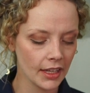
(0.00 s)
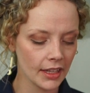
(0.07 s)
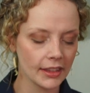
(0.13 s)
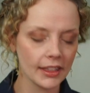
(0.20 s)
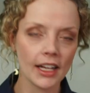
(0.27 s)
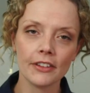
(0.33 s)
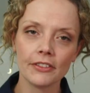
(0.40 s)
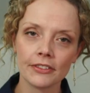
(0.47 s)

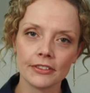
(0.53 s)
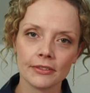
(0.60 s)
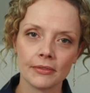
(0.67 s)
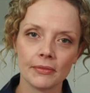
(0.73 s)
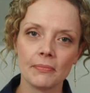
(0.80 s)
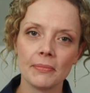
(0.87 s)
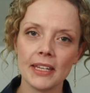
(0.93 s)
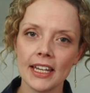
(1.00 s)
Love,
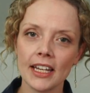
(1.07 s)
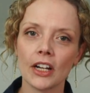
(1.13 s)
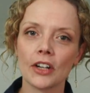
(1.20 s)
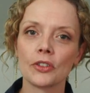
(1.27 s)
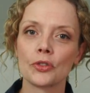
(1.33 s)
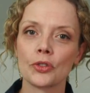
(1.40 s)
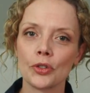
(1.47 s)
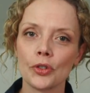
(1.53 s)
being our
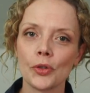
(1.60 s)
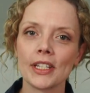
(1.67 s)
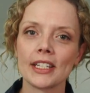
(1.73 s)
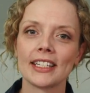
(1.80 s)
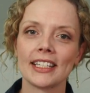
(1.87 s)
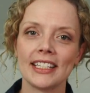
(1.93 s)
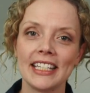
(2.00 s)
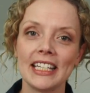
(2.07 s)

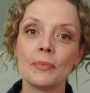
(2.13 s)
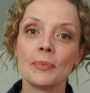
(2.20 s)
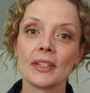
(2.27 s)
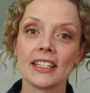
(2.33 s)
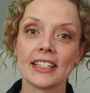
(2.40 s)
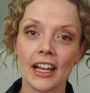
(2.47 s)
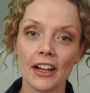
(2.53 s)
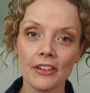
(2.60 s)
truest,
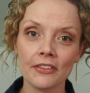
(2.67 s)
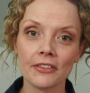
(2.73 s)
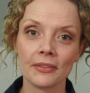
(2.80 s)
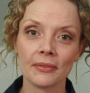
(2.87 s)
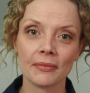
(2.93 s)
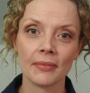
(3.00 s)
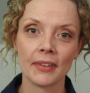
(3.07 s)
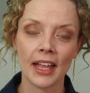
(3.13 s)
deepest self,
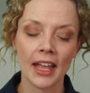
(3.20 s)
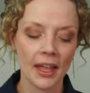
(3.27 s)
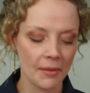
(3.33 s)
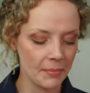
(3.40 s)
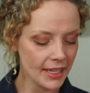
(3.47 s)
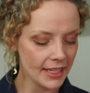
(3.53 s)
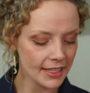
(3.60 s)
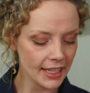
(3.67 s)

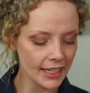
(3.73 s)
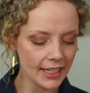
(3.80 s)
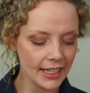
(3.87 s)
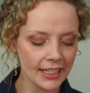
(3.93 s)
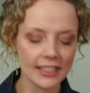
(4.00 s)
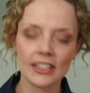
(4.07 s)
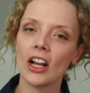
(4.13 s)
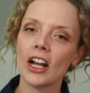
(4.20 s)
means that it
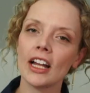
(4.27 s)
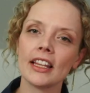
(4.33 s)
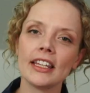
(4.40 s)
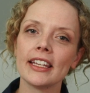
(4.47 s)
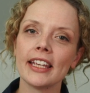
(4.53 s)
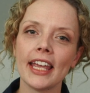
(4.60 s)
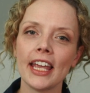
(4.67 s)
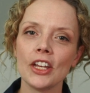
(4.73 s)
is not the
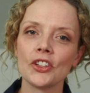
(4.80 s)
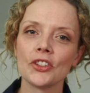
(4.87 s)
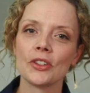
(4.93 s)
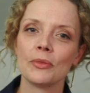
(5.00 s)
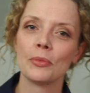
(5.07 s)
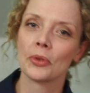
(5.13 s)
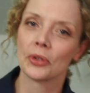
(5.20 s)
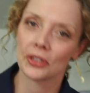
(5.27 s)
occasional
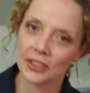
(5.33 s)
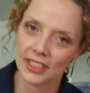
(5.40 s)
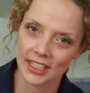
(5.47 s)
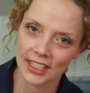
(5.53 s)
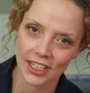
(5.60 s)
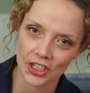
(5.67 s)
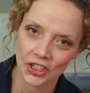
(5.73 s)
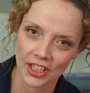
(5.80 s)
moral
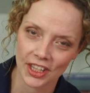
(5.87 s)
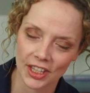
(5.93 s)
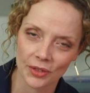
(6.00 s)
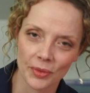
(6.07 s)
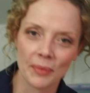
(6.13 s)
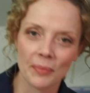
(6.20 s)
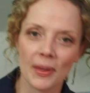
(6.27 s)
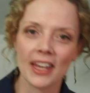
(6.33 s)
decision that
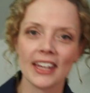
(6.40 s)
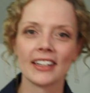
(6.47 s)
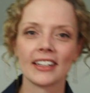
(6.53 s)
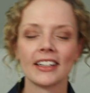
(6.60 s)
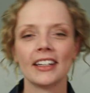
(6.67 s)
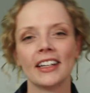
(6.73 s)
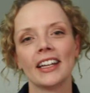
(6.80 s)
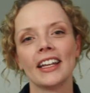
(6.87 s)
we make.
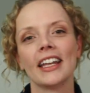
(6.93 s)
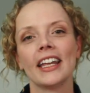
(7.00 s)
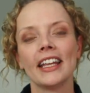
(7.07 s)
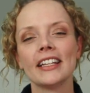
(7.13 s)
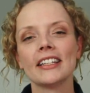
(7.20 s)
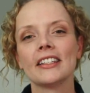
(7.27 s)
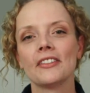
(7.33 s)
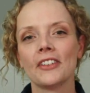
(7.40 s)
It
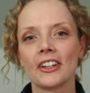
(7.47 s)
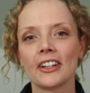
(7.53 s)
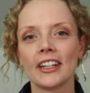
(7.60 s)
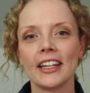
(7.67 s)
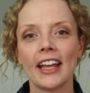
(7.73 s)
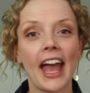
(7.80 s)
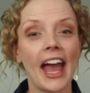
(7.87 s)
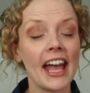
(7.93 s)
is the
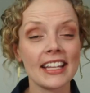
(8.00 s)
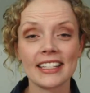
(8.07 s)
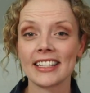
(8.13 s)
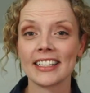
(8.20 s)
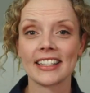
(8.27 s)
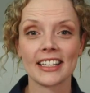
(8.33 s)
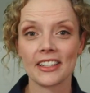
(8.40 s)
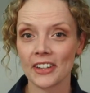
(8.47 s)
very
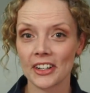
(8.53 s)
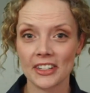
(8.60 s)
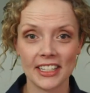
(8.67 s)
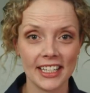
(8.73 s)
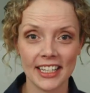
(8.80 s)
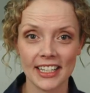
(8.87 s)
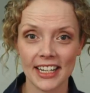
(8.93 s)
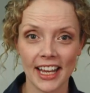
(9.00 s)
essence of our
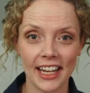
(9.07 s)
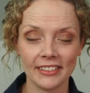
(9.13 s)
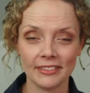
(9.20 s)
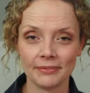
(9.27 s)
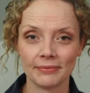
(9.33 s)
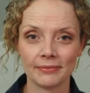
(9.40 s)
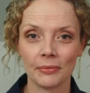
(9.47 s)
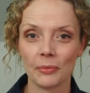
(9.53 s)
DNA,
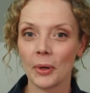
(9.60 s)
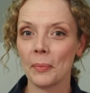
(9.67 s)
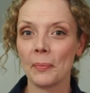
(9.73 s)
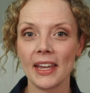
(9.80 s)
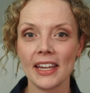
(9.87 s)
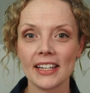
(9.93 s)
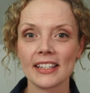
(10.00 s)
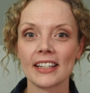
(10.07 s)
what
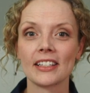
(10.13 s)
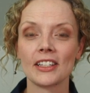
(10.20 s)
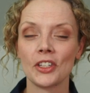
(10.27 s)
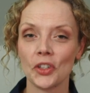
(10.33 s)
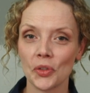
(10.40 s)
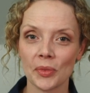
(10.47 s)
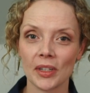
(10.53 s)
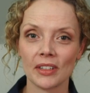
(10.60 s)
makes us
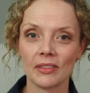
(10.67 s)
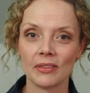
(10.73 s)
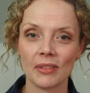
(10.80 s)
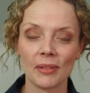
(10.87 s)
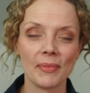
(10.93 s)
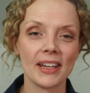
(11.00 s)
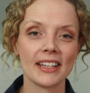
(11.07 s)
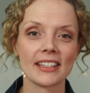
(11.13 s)
human,
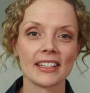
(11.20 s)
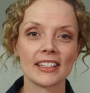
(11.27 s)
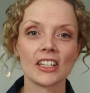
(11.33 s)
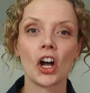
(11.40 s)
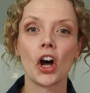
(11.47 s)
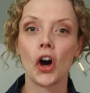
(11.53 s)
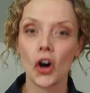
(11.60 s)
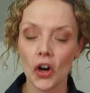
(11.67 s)
what makes us
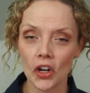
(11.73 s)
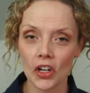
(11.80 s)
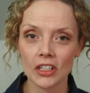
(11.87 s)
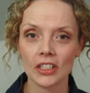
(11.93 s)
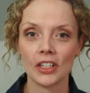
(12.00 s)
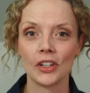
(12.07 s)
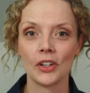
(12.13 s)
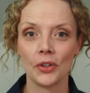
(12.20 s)
all
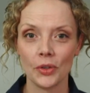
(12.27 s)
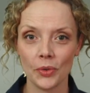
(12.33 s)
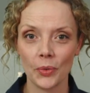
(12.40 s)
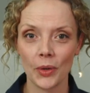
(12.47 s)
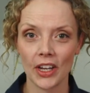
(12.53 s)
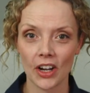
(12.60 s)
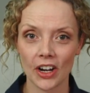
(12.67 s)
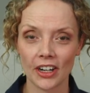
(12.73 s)
who
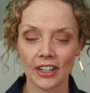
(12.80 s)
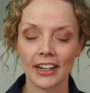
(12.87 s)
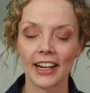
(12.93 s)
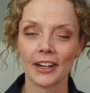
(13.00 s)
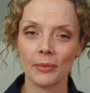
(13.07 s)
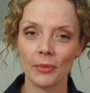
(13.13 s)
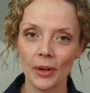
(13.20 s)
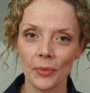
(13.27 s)
we are
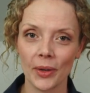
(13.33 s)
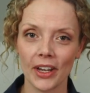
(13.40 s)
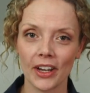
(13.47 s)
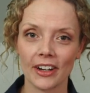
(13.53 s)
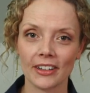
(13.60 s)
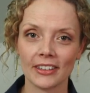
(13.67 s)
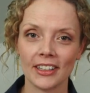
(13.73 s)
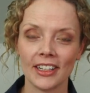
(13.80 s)
and what we
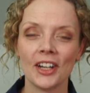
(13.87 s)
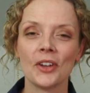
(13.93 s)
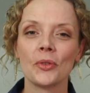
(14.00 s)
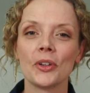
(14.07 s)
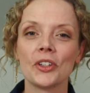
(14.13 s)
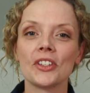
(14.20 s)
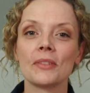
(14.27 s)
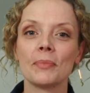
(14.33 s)
are,
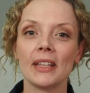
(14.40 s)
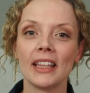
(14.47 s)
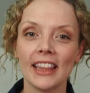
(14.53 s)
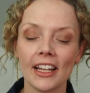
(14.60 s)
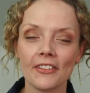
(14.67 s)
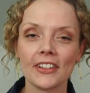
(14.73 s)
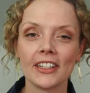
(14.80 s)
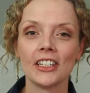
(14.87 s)
which is
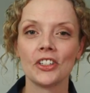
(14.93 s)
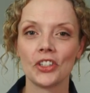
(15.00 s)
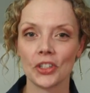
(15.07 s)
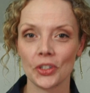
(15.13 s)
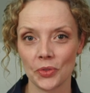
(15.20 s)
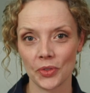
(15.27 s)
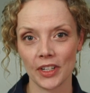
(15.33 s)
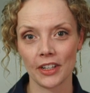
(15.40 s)
beloved
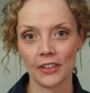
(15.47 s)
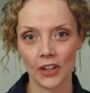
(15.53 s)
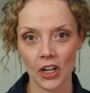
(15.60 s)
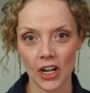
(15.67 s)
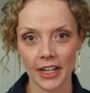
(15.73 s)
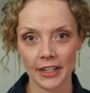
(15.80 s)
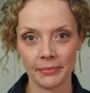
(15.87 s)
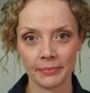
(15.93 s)
children of
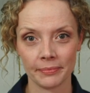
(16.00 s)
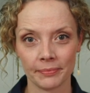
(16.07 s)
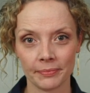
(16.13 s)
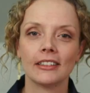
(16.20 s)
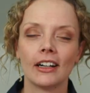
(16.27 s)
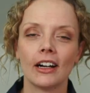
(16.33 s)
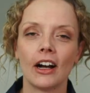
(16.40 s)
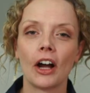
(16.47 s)
God.
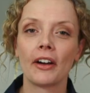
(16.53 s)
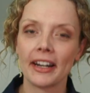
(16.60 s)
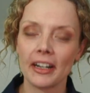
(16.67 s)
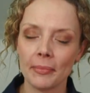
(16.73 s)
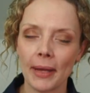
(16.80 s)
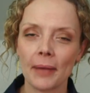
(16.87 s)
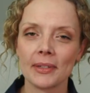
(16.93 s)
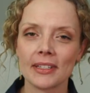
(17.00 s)
Our
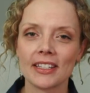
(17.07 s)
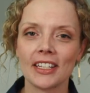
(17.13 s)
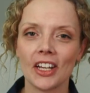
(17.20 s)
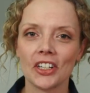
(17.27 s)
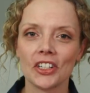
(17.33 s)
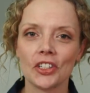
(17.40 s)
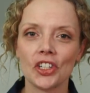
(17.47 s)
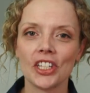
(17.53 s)
Anabaptist
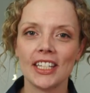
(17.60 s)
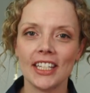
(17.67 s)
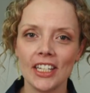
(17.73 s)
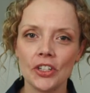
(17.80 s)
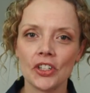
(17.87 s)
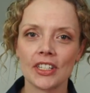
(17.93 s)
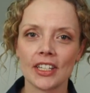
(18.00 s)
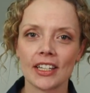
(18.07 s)
theology
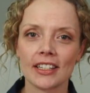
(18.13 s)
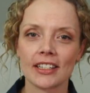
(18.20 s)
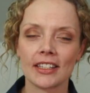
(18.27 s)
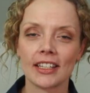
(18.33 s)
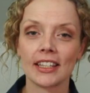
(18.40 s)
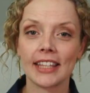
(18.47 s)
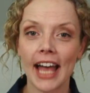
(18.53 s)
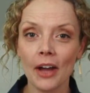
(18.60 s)
teaches us
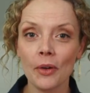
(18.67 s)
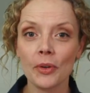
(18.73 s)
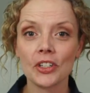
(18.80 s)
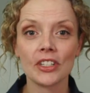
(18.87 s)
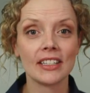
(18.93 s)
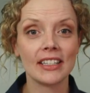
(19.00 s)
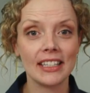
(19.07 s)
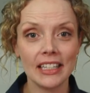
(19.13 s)
that that which
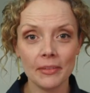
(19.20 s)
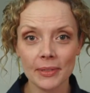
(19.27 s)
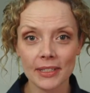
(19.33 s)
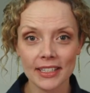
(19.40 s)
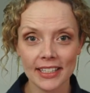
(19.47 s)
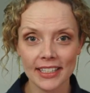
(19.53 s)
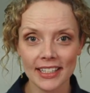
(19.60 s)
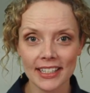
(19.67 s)
is
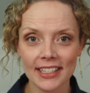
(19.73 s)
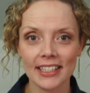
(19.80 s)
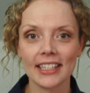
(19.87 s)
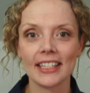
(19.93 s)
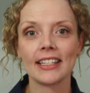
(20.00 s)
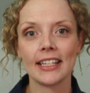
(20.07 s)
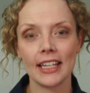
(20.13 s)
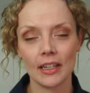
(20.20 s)
deepest in us
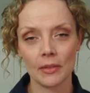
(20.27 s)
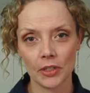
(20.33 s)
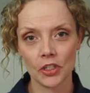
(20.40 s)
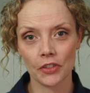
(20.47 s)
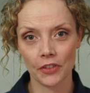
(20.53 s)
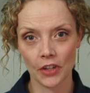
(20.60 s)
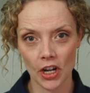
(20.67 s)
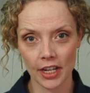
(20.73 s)
is the image
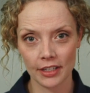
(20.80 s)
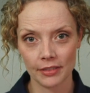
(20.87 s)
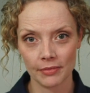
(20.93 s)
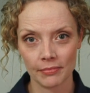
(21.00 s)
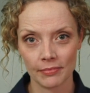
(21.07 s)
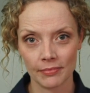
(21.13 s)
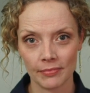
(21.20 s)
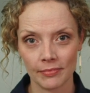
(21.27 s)
of God,
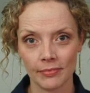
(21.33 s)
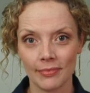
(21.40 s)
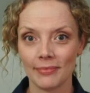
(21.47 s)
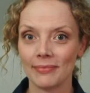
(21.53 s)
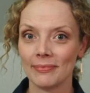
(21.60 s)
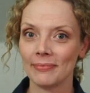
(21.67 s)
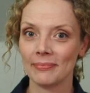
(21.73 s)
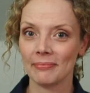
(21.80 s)

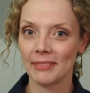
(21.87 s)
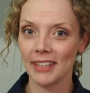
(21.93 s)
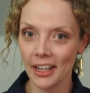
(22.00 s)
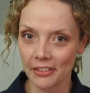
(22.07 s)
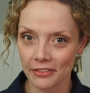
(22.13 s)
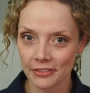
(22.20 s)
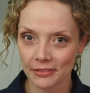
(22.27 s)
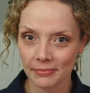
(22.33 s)

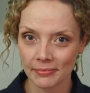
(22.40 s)
love,